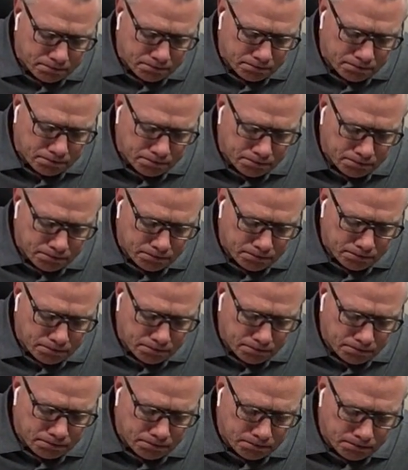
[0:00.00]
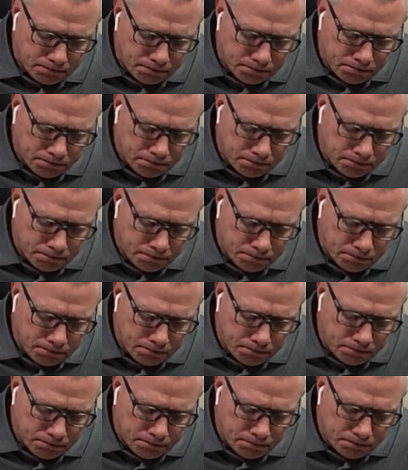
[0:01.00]

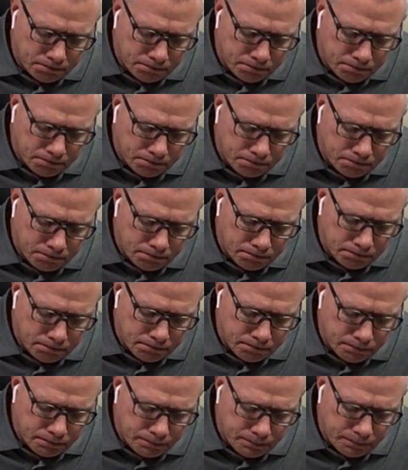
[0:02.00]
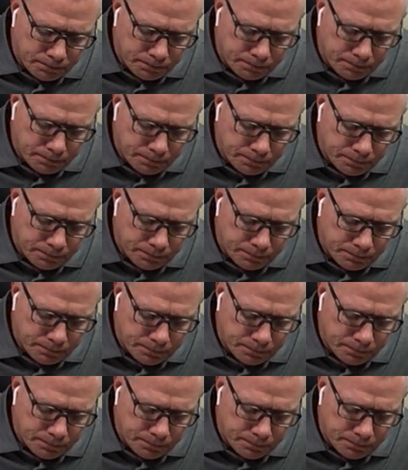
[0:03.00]
No one is speaking in this clip.